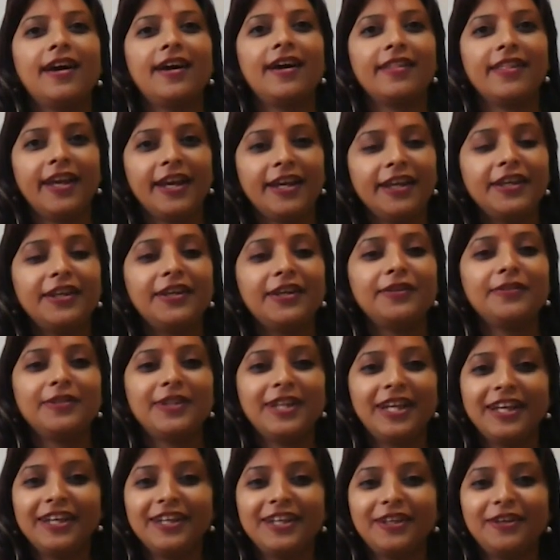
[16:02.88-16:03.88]
Thank you.
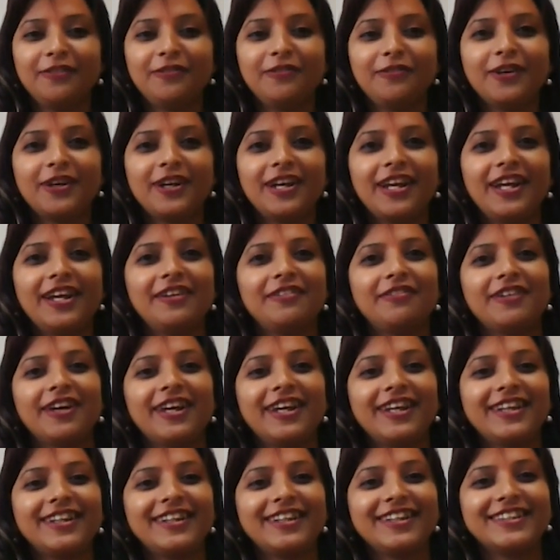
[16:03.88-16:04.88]
Thank you for
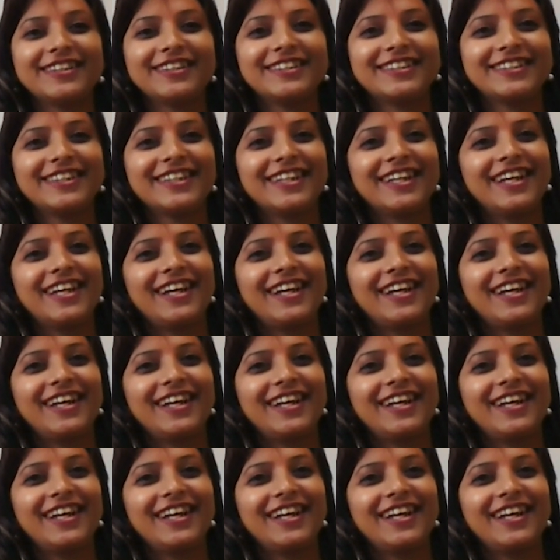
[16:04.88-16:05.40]
clarifying this.